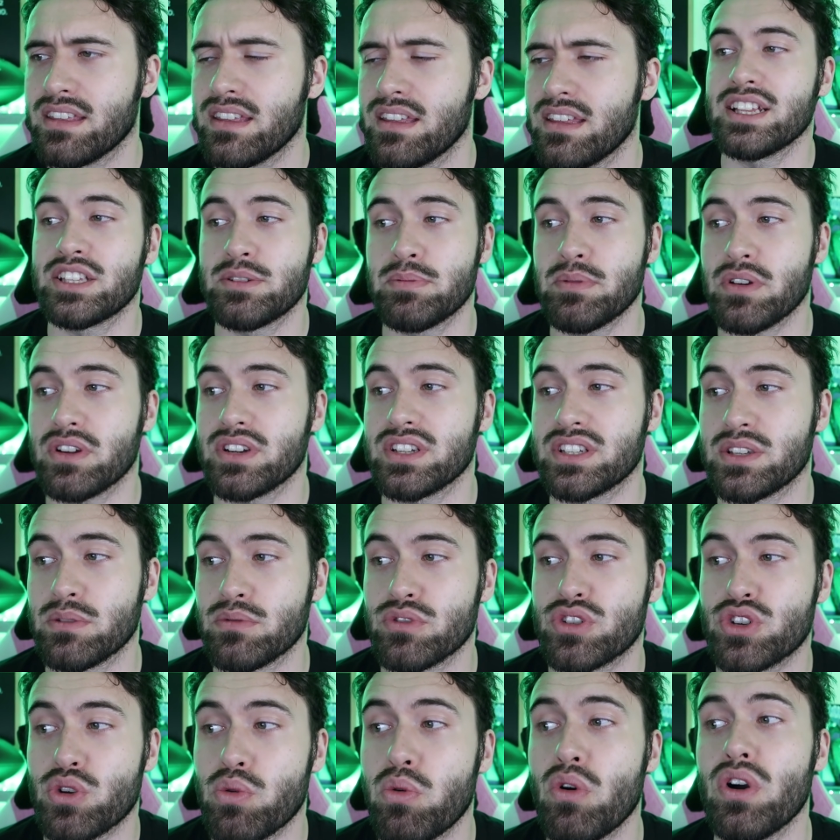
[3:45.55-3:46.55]
And to be honest, it
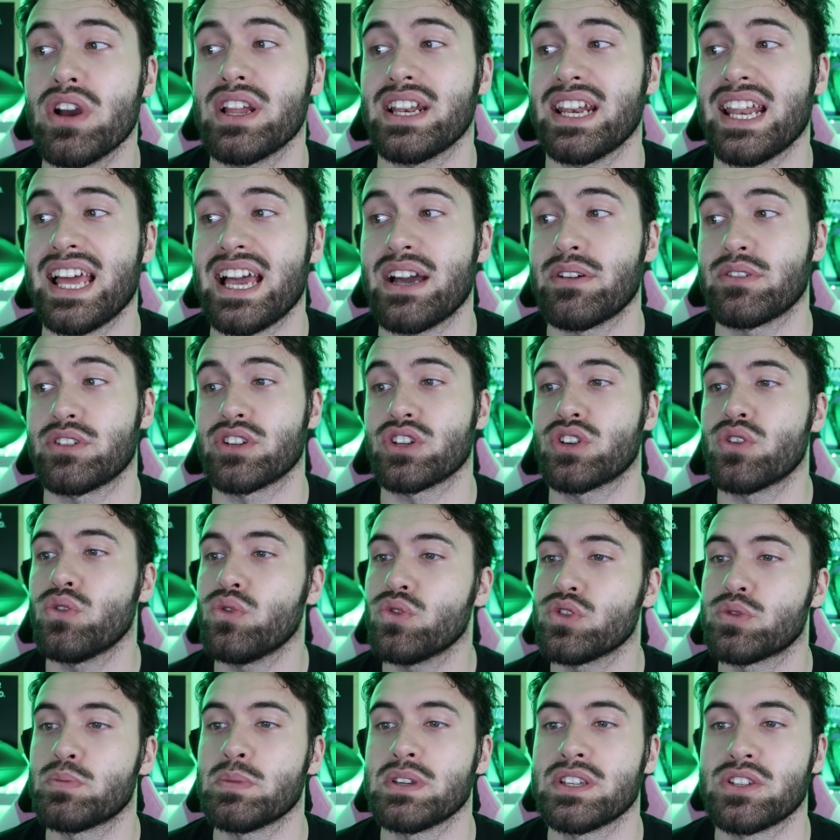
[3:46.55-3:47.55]
was quite loud and it
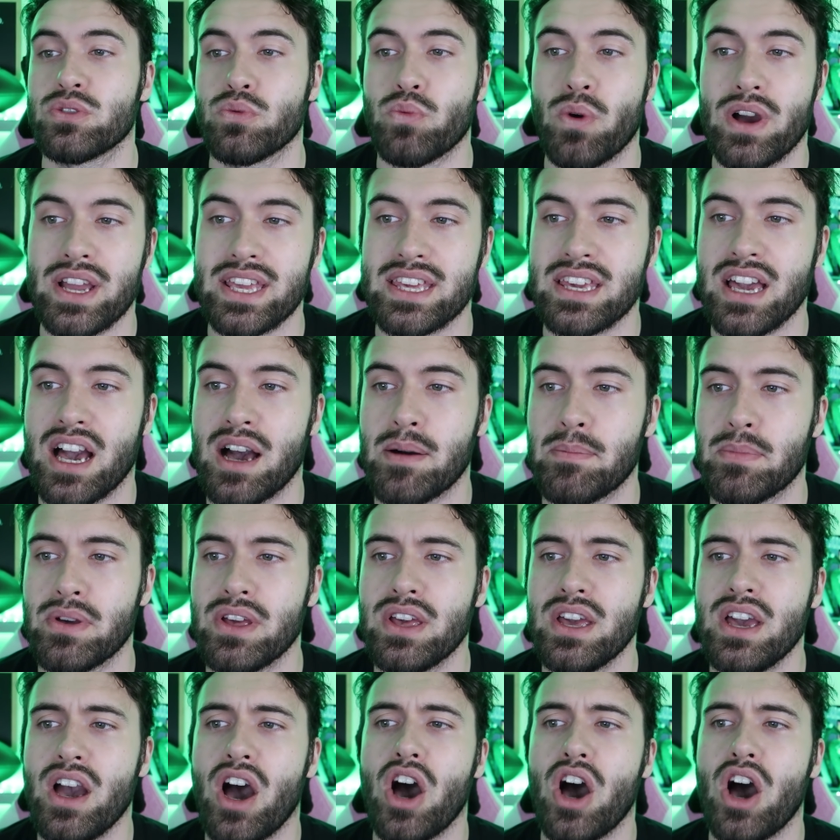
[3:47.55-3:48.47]
caused me to wake up.